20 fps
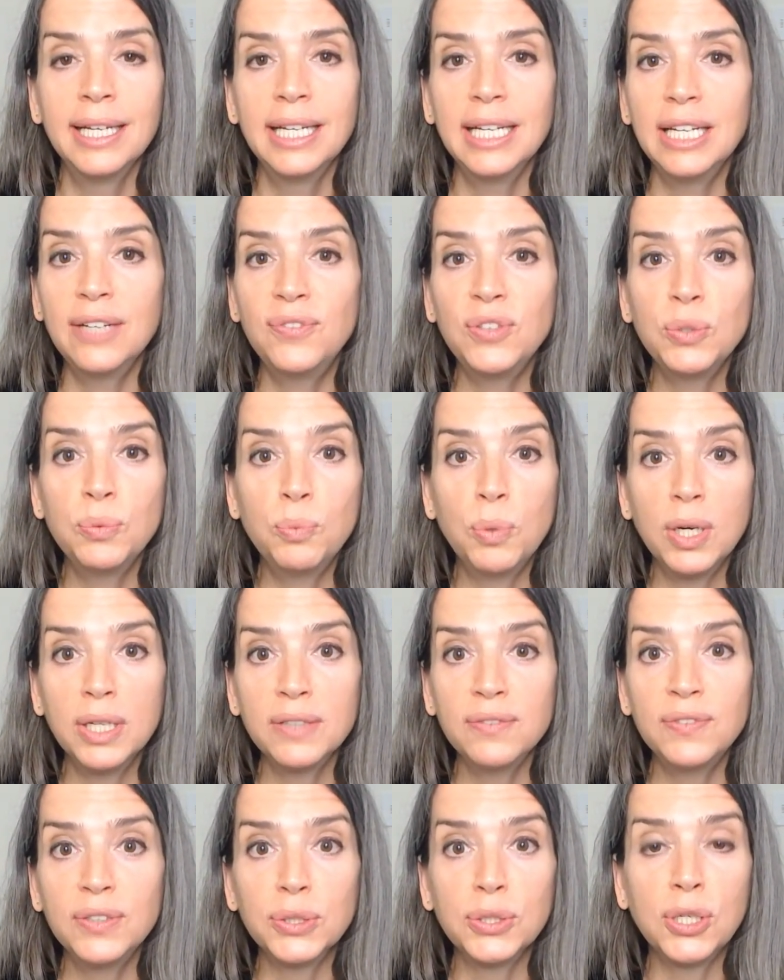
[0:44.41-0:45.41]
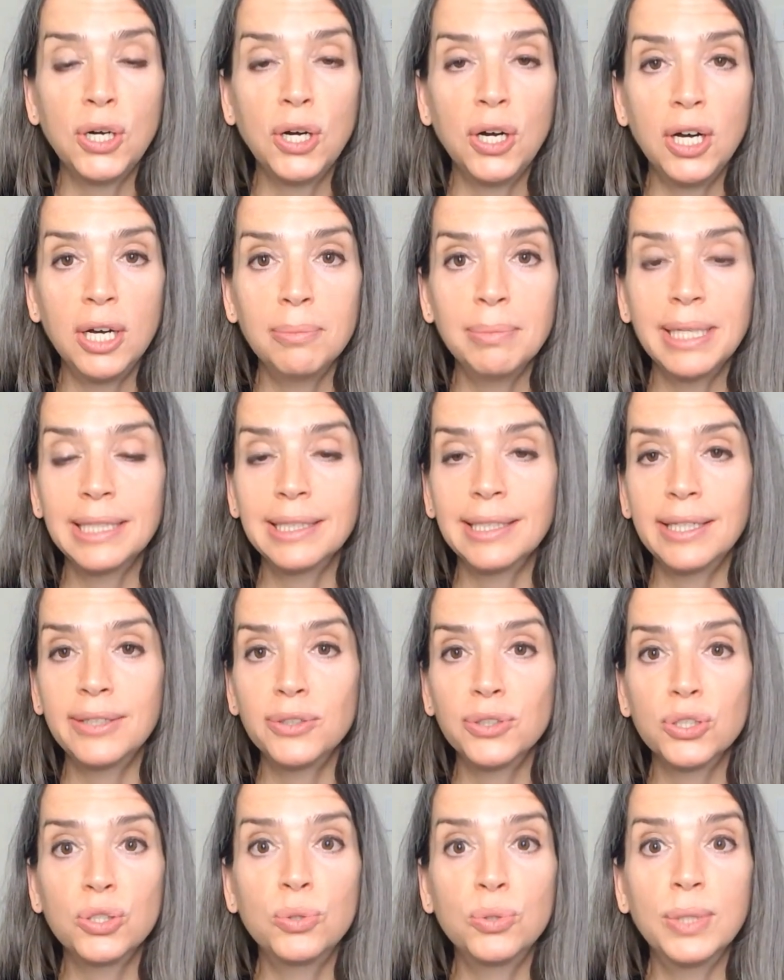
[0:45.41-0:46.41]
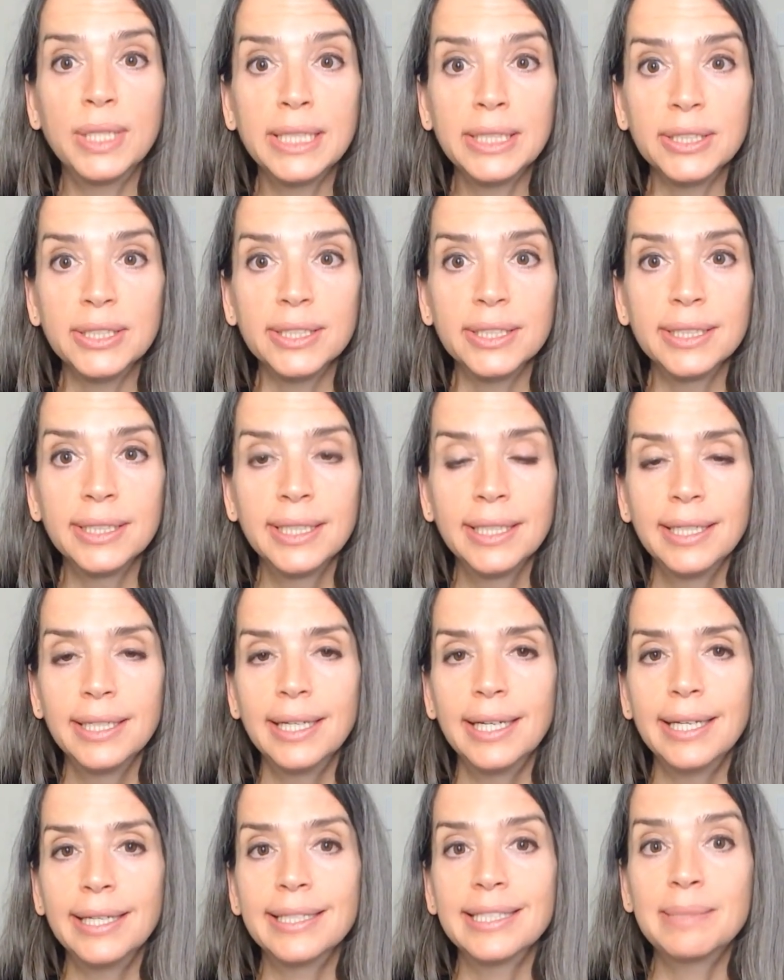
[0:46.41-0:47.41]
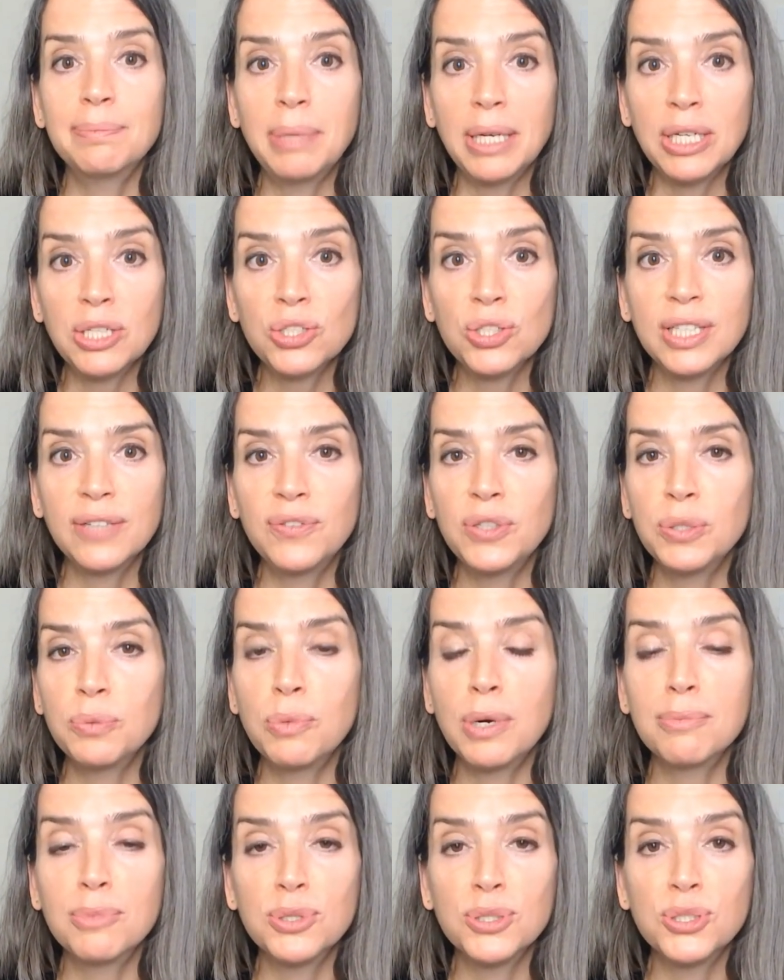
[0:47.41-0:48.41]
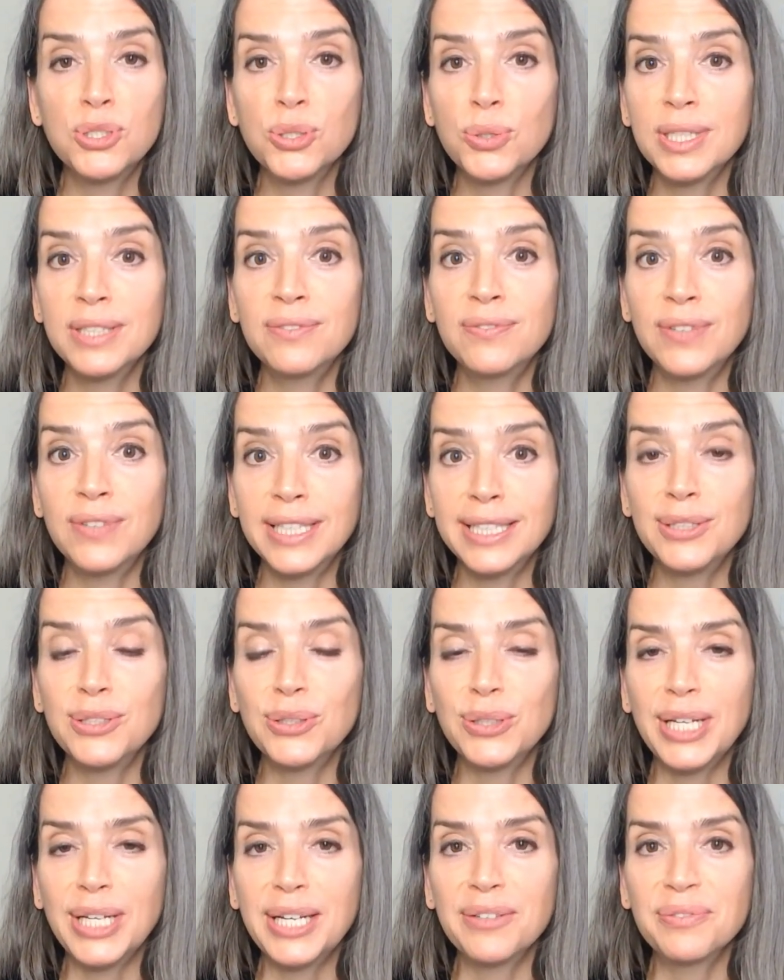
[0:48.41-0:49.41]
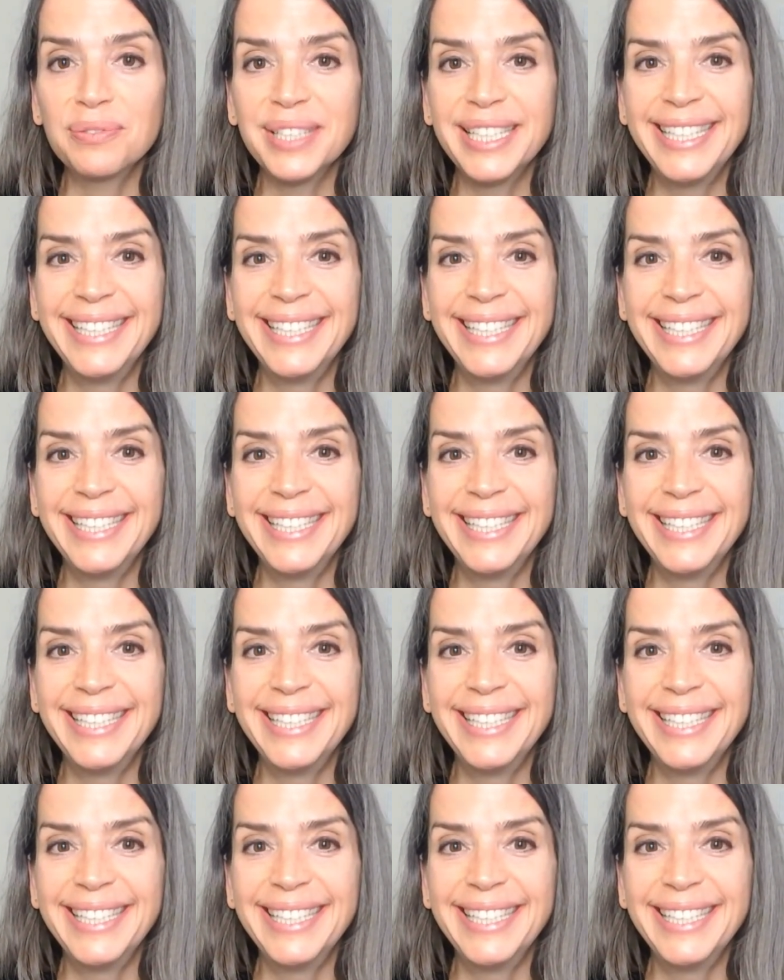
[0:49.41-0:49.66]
if you want to feel calm and lighter quicker, and especially if you want more joy and fun in your life.